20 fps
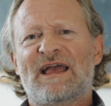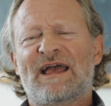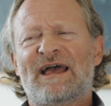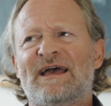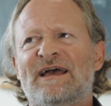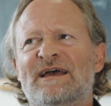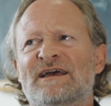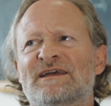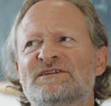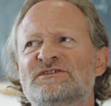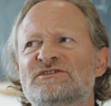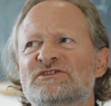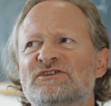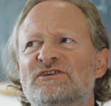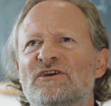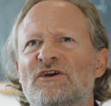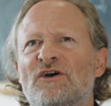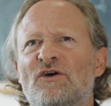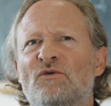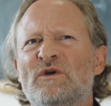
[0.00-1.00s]
and
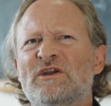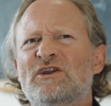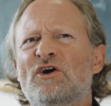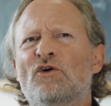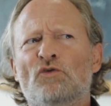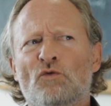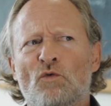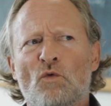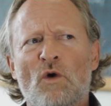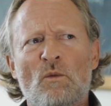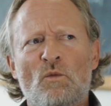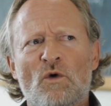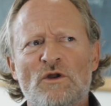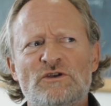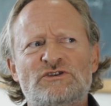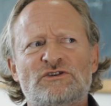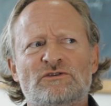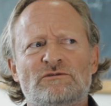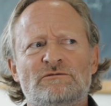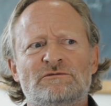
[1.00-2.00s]
we don't all
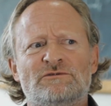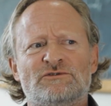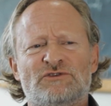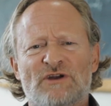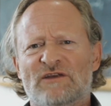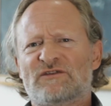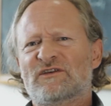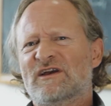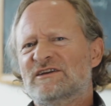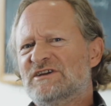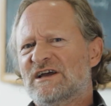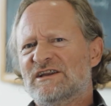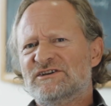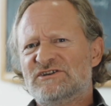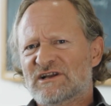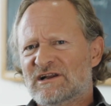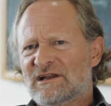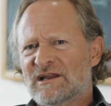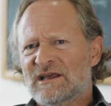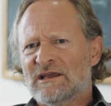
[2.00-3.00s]
want to dress
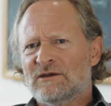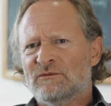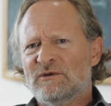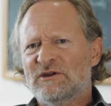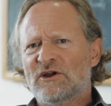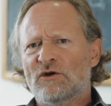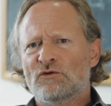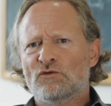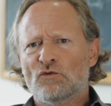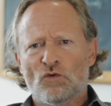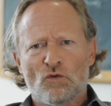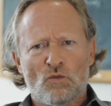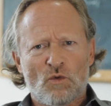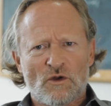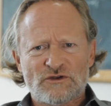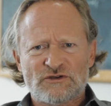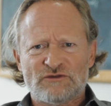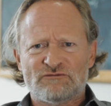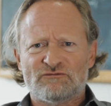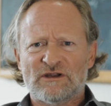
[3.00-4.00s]
identically. We don't all
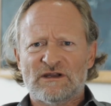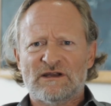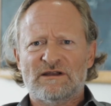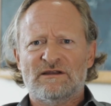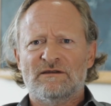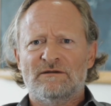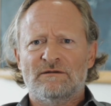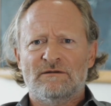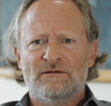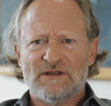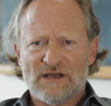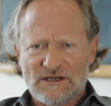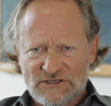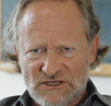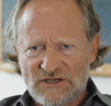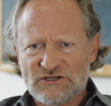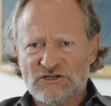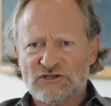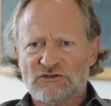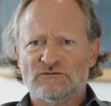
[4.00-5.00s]
want to read the
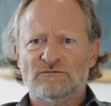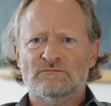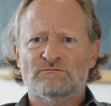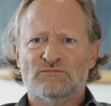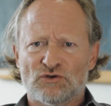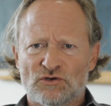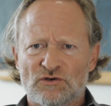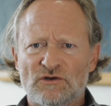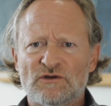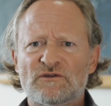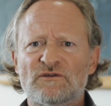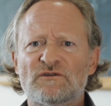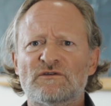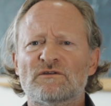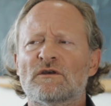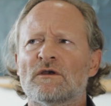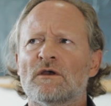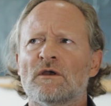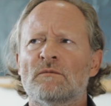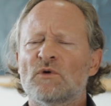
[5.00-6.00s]
identical
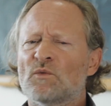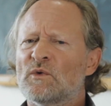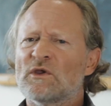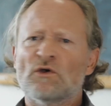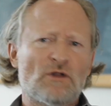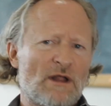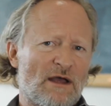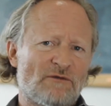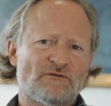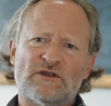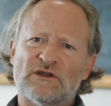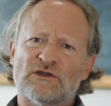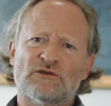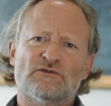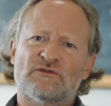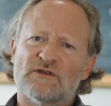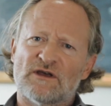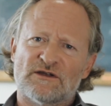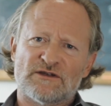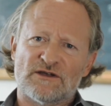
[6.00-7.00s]
books, but we all have to
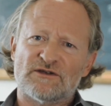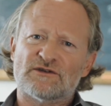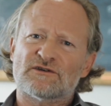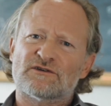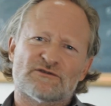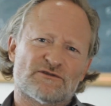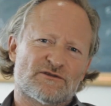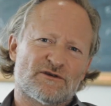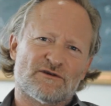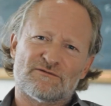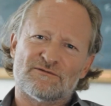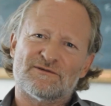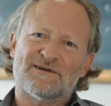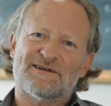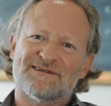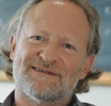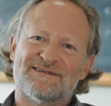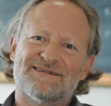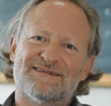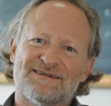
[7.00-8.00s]
use the identical software.
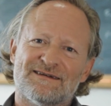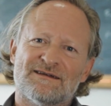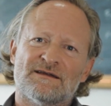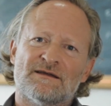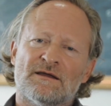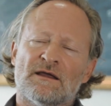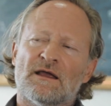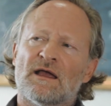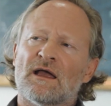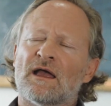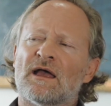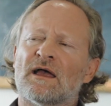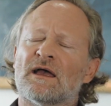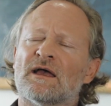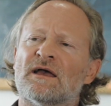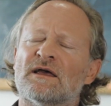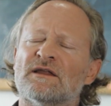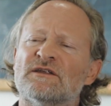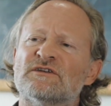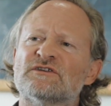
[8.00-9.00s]

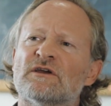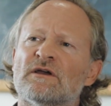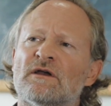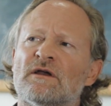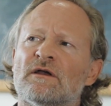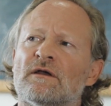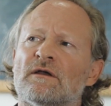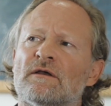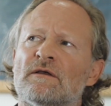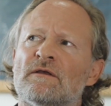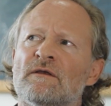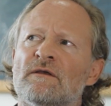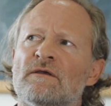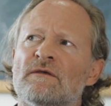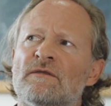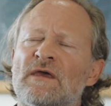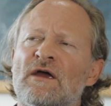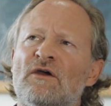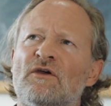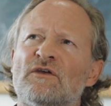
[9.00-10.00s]
And
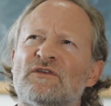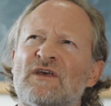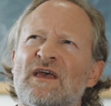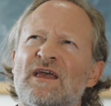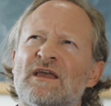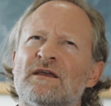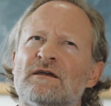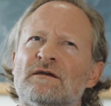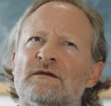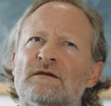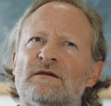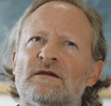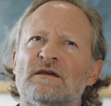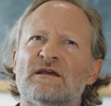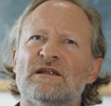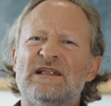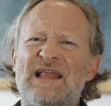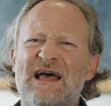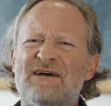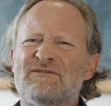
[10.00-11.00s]
there is a
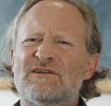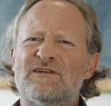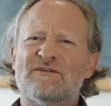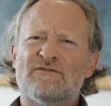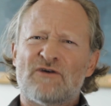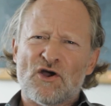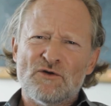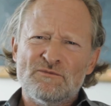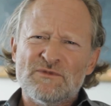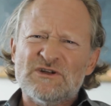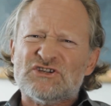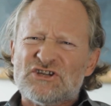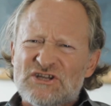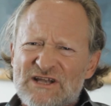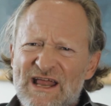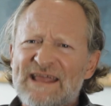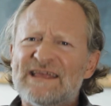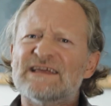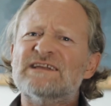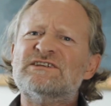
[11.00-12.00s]
level of
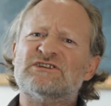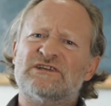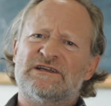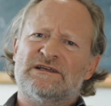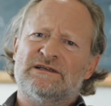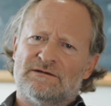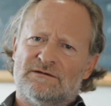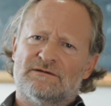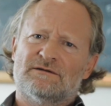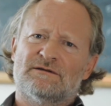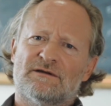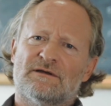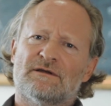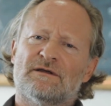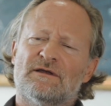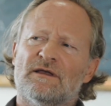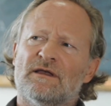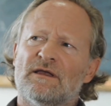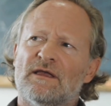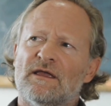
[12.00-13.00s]
homogeneity
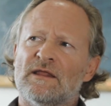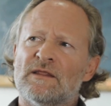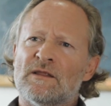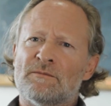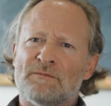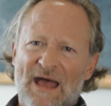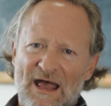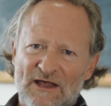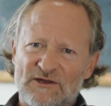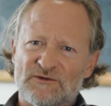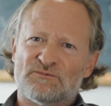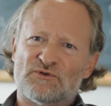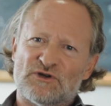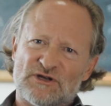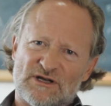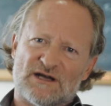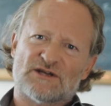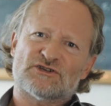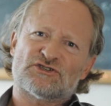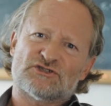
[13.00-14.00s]
in the mass
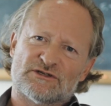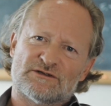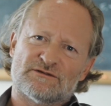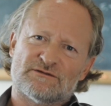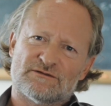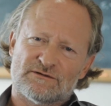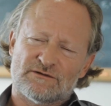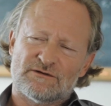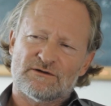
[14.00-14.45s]
production